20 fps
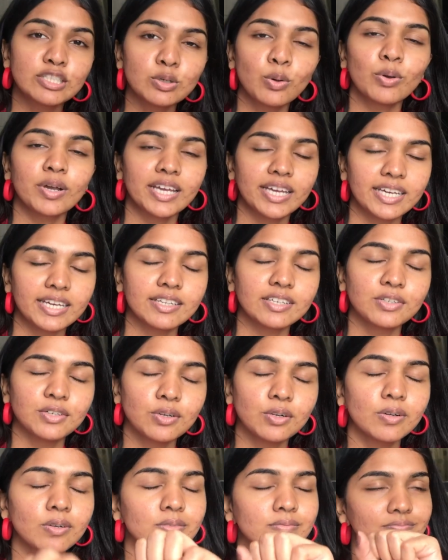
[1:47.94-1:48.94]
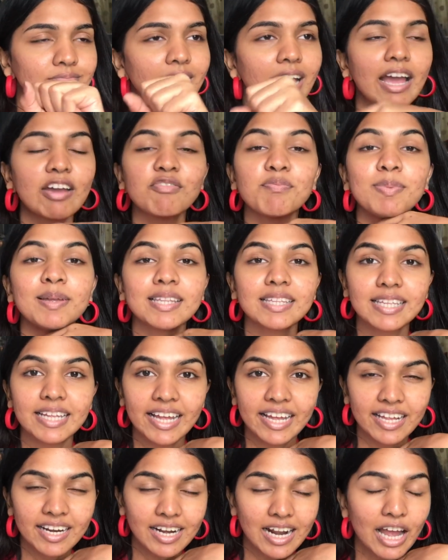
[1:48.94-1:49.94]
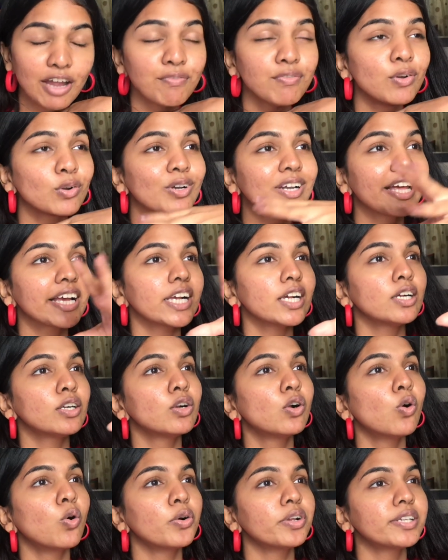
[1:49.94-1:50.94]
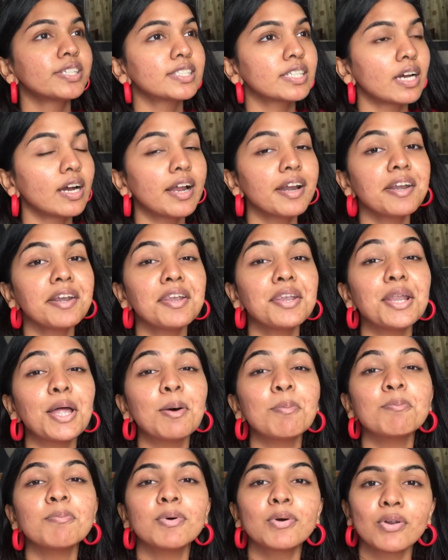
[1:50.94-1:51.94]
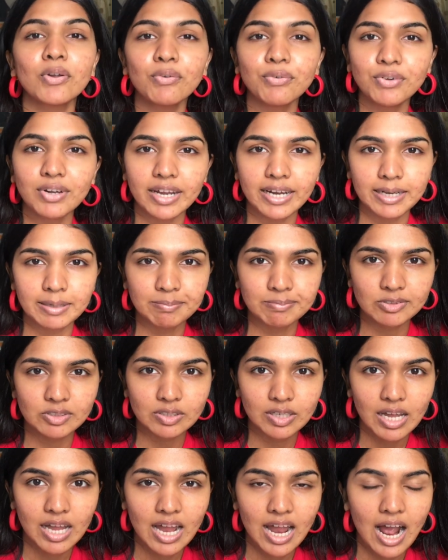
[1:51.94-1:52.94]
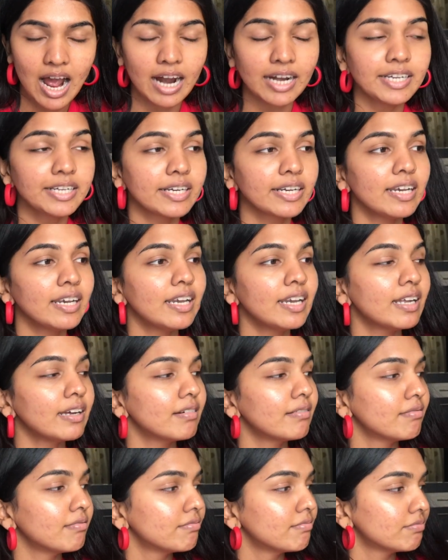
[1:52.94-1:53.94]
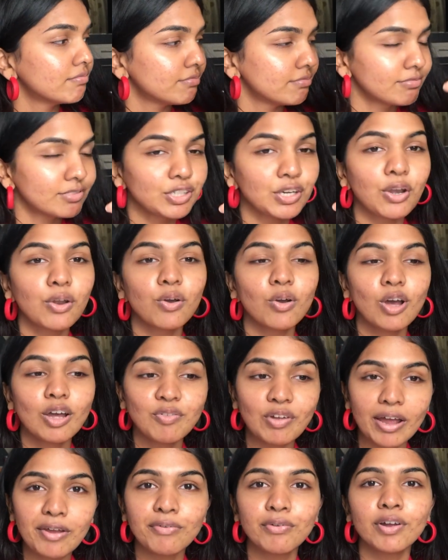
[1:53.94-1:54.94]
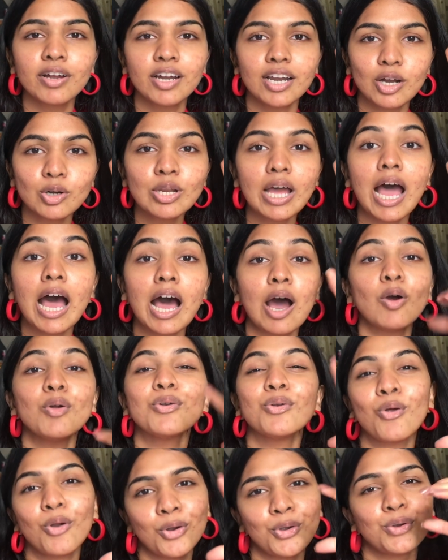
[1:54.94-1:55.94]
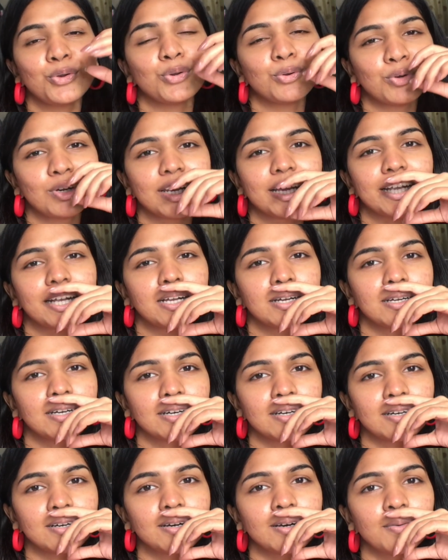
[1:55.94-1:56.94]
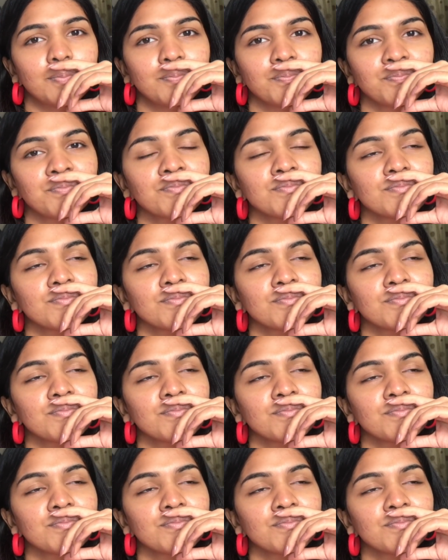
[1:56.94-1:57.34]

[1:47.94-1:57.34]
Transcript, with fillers: it's okay you know i've been there i've looked like a ghost a number of times until you know, I figured out how not to look like a